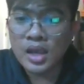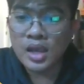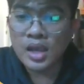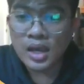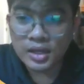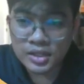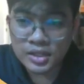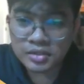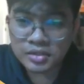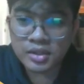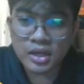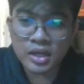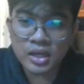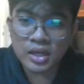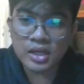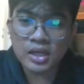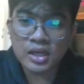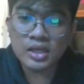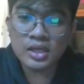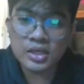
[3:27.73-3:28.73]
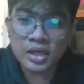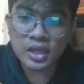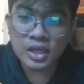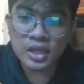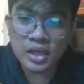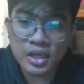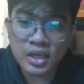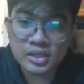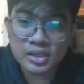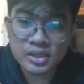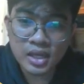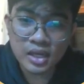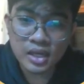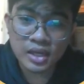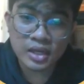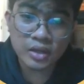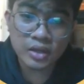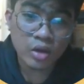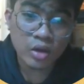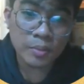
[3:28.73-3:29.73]
Additionally, GIS can
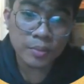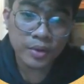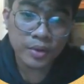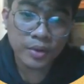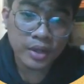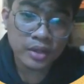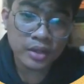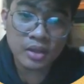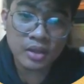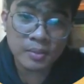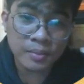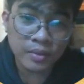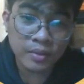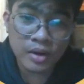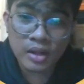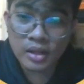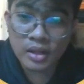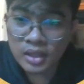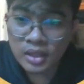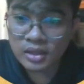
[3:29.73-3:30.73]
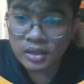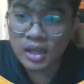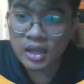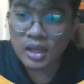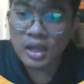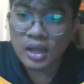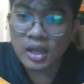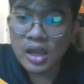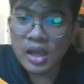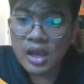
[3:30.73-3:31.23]
incorporate temporal data,